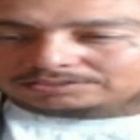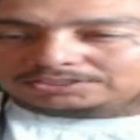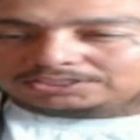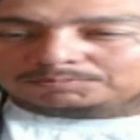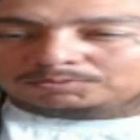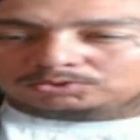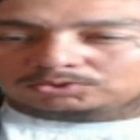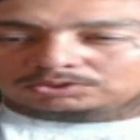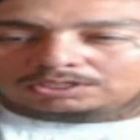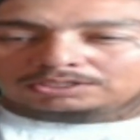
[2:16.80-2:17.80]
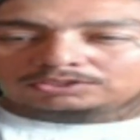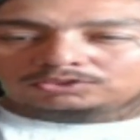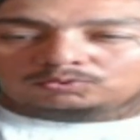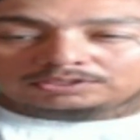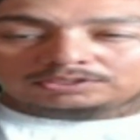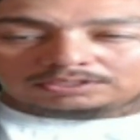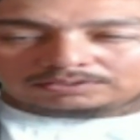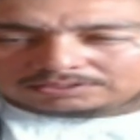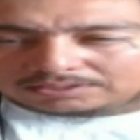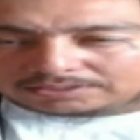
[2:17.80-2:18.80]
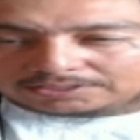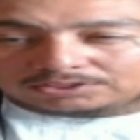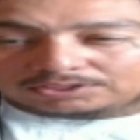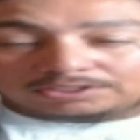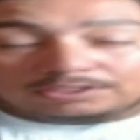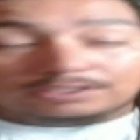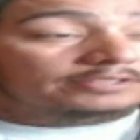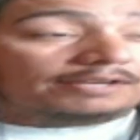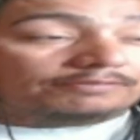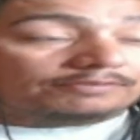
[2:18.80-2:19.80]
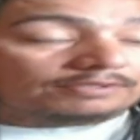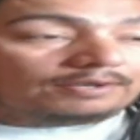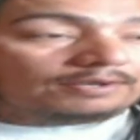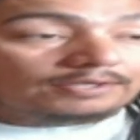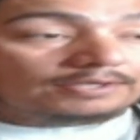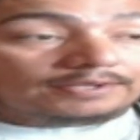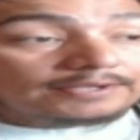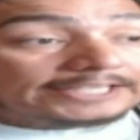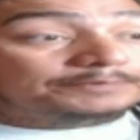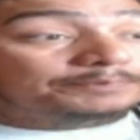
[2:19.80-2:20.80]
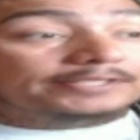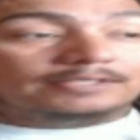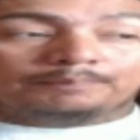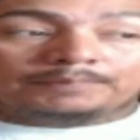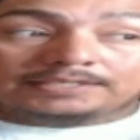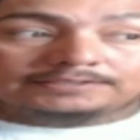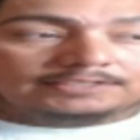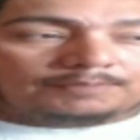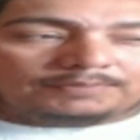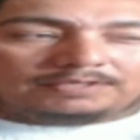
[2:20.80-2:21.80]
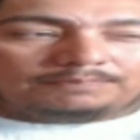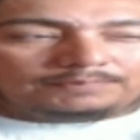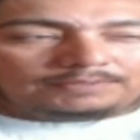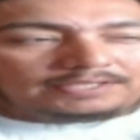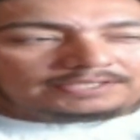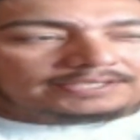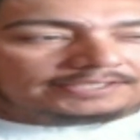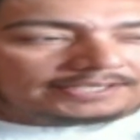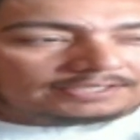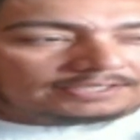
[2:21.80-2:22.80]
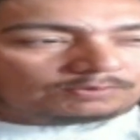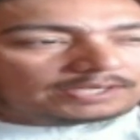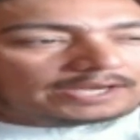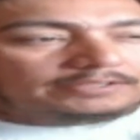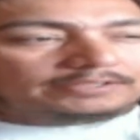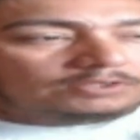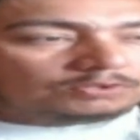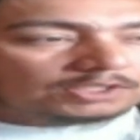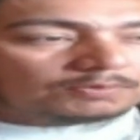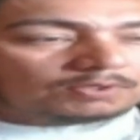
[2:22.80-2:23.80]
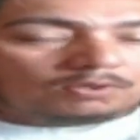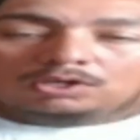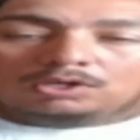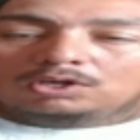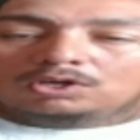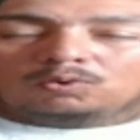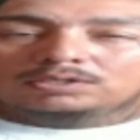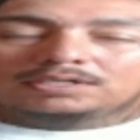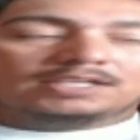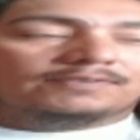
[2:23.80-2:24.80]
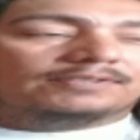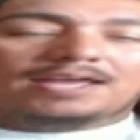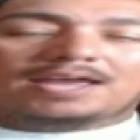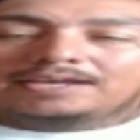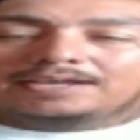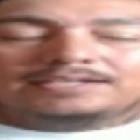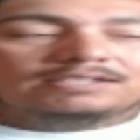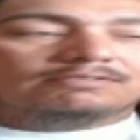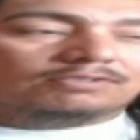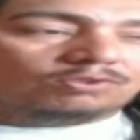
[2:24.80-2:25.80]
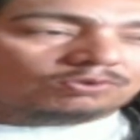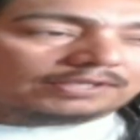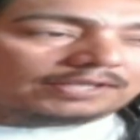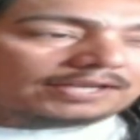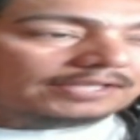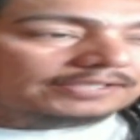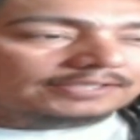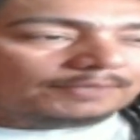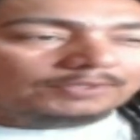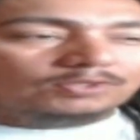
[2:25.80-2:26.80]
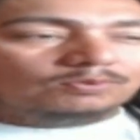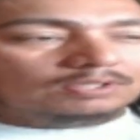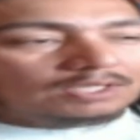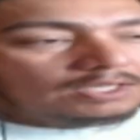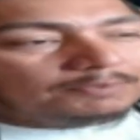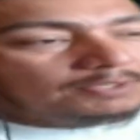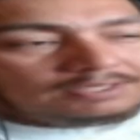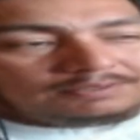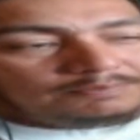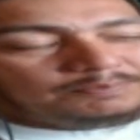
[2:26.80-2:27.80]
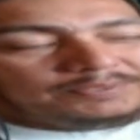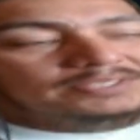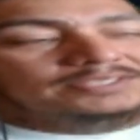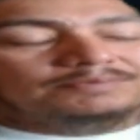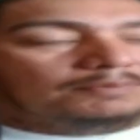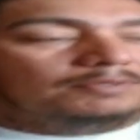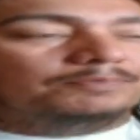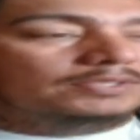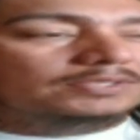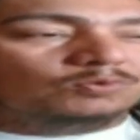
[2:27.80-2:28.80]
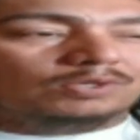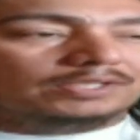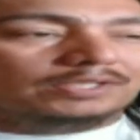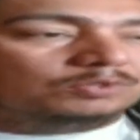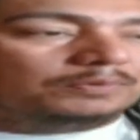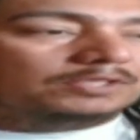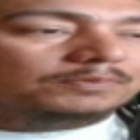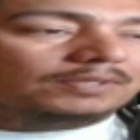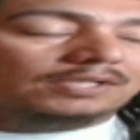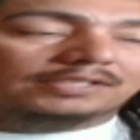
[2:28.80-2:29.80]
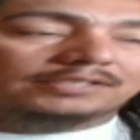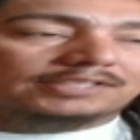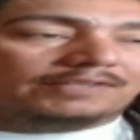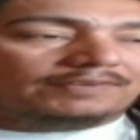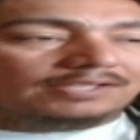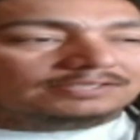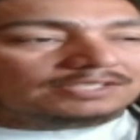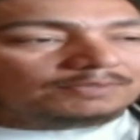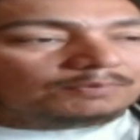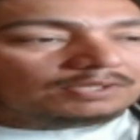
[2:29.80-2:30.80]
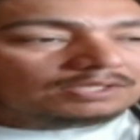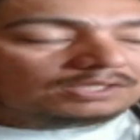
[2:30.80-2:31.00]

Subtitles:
Shimo, three, was it Dizzler, Cypher. It's been a minute since I've been any kind of reaction to Shimo. Or not even that, any of the Northern Calis. I've been doing a lot. I've been busy, man. I've been busy working too much, man. I just haven't had time.